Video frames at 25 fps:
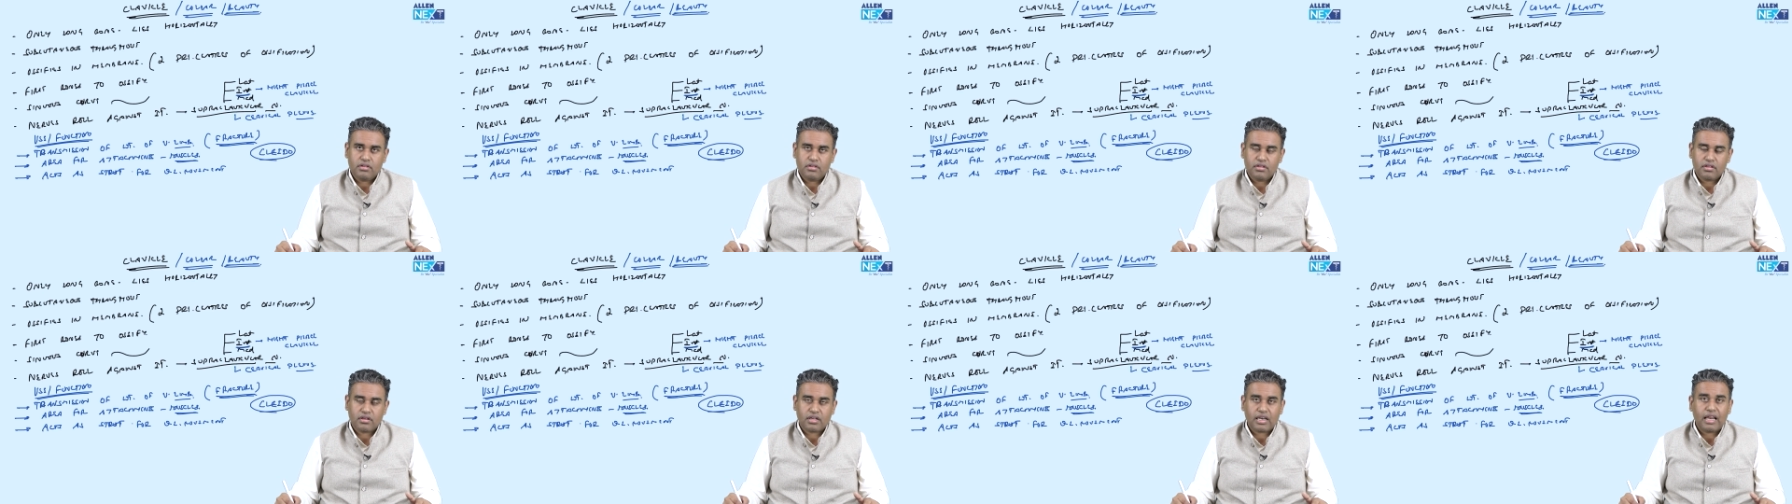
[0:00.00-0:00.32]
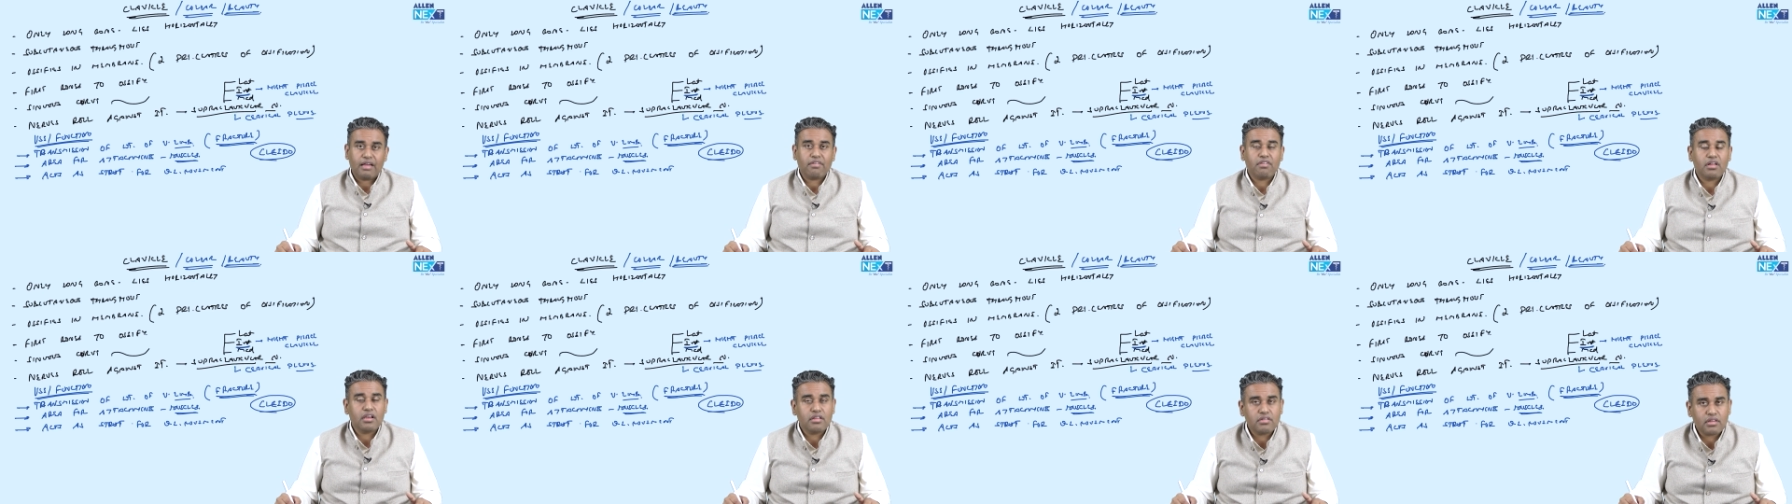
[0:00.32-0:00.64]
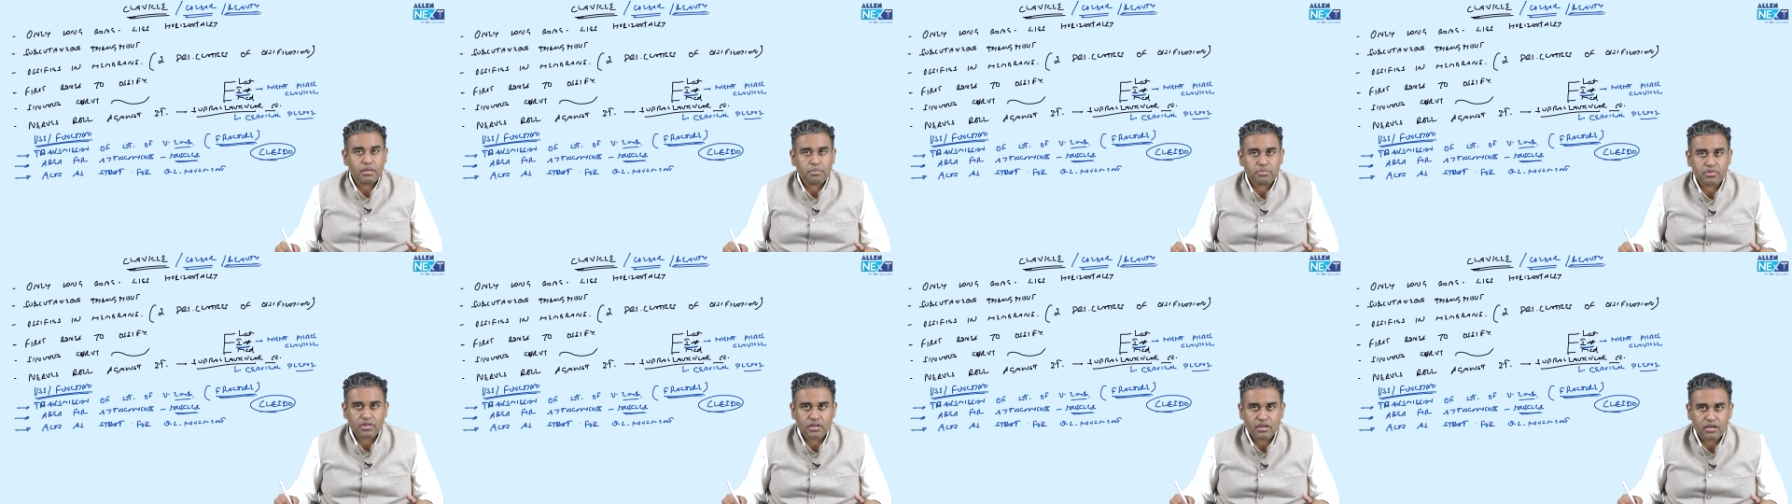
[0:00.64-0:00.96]
the clavicle is
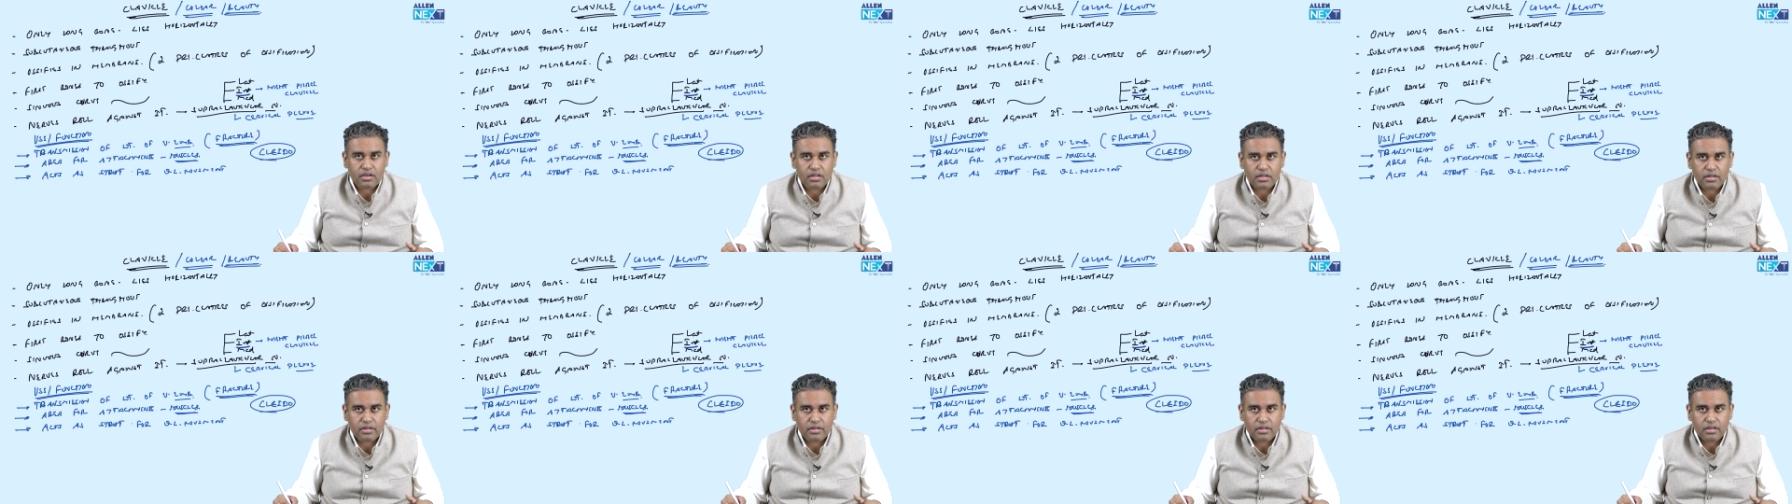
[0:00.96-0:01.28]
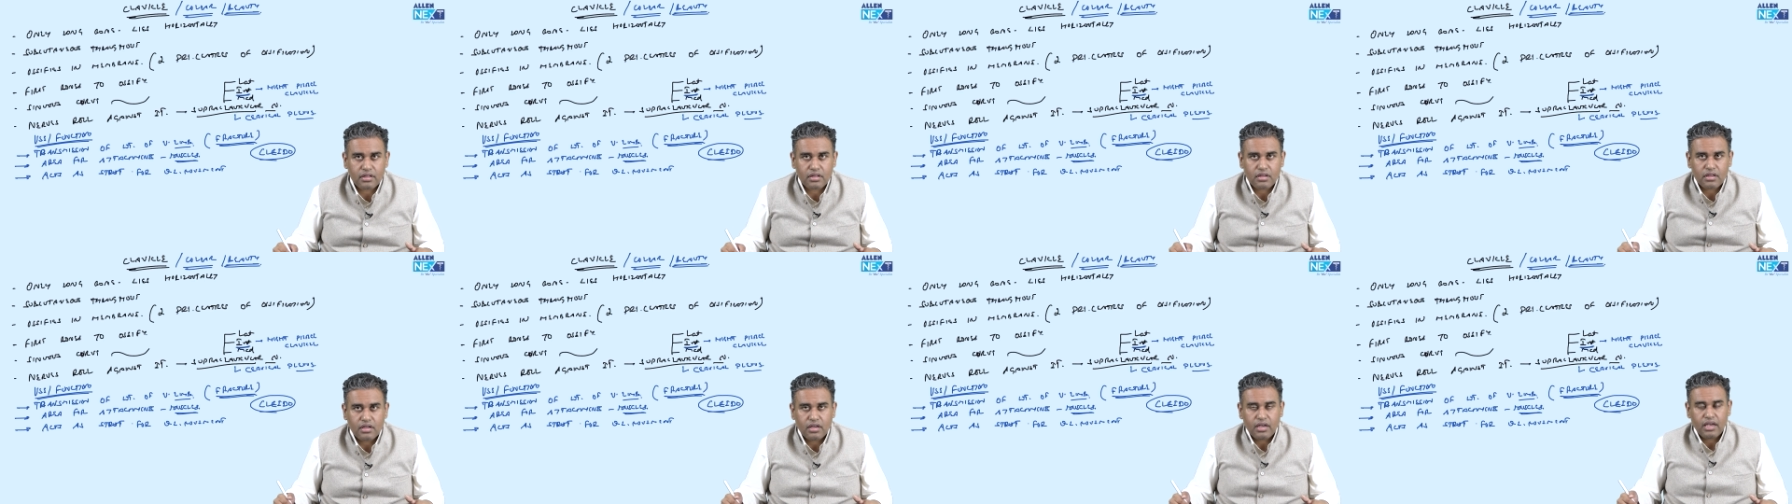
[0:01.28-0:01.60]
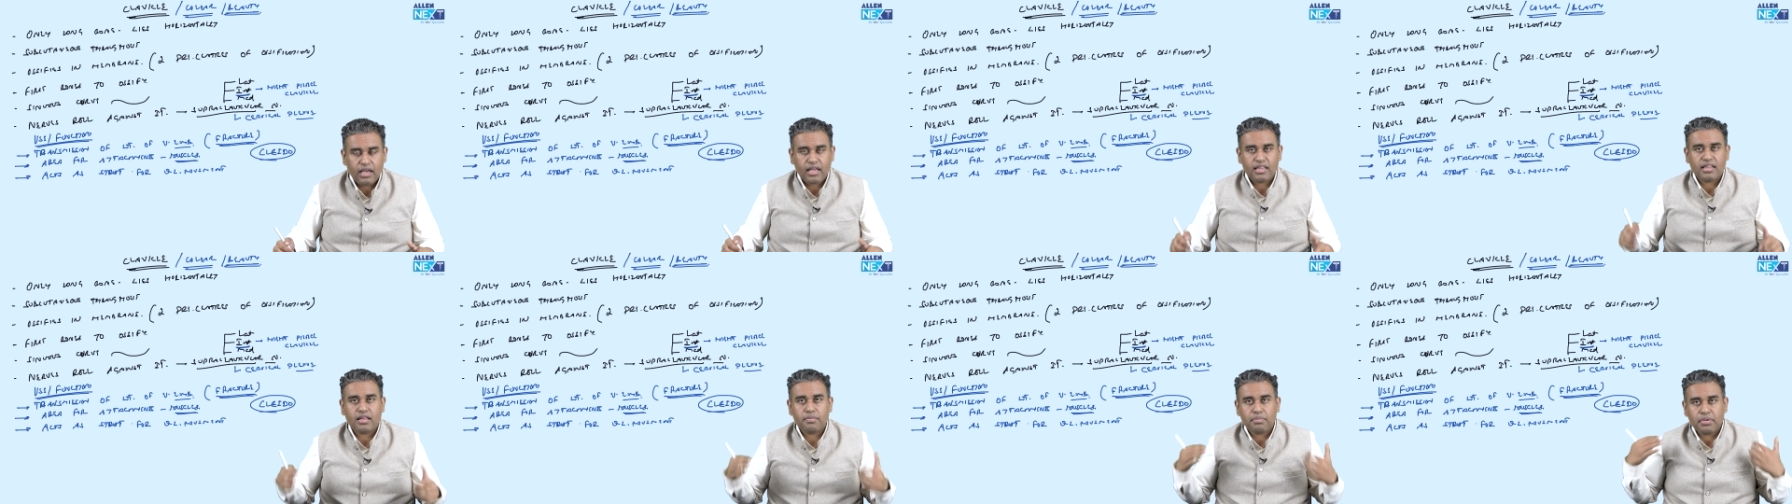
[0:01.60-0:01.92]
absent
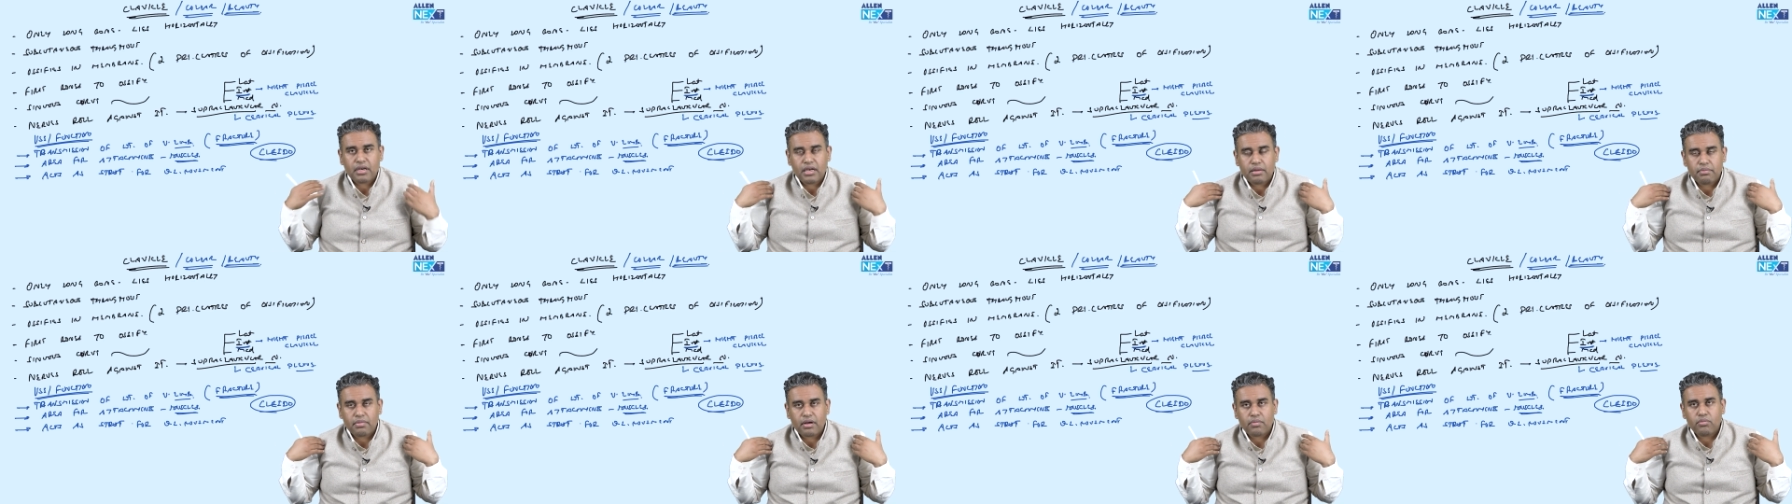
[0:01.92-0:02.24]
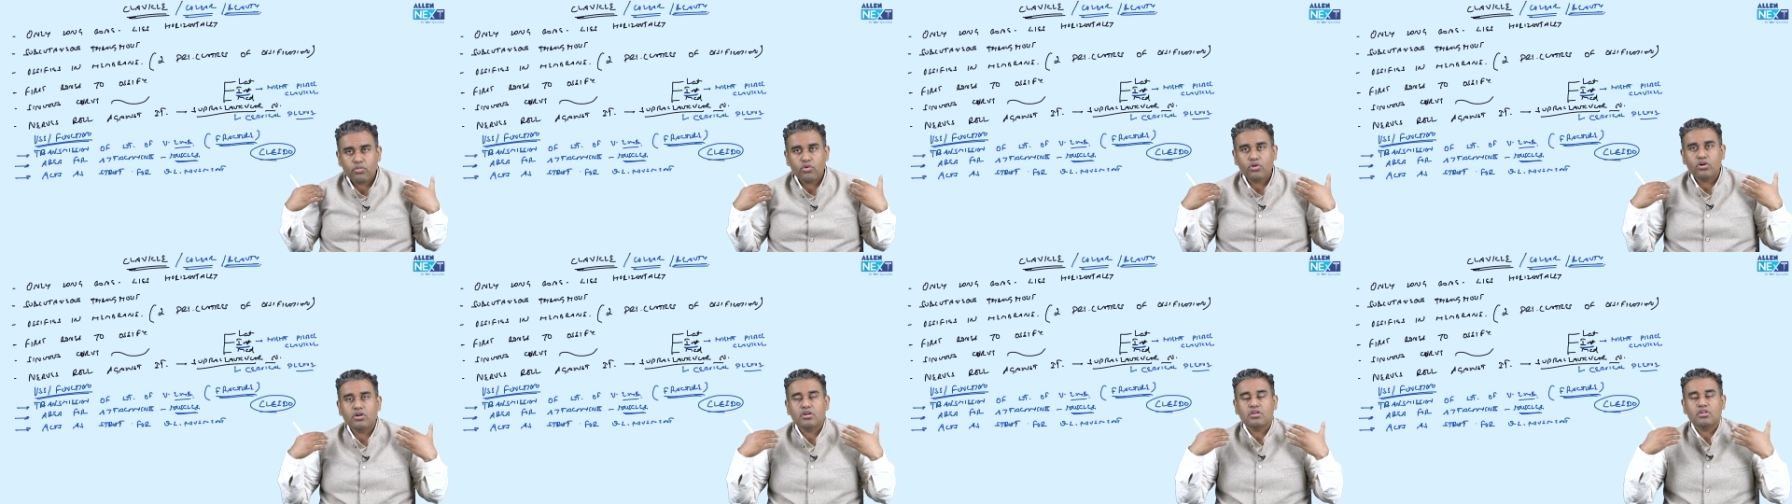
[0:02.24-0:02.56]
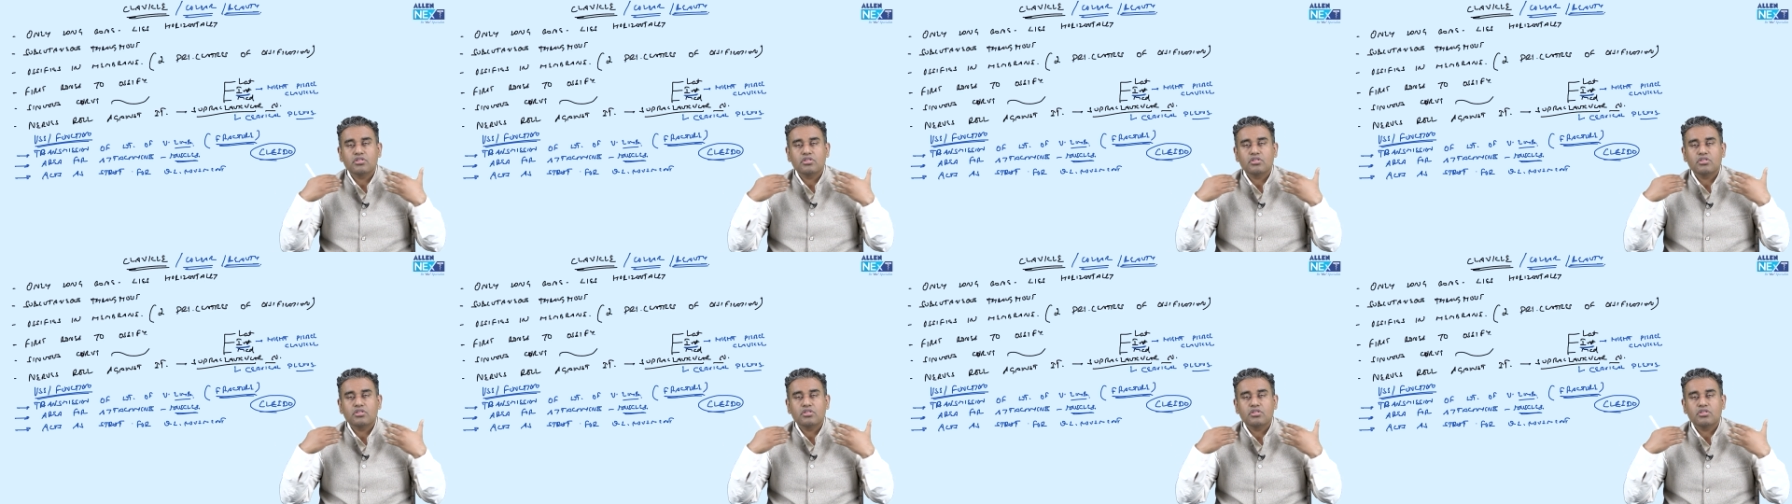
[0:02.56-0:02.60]
and the upper limb are more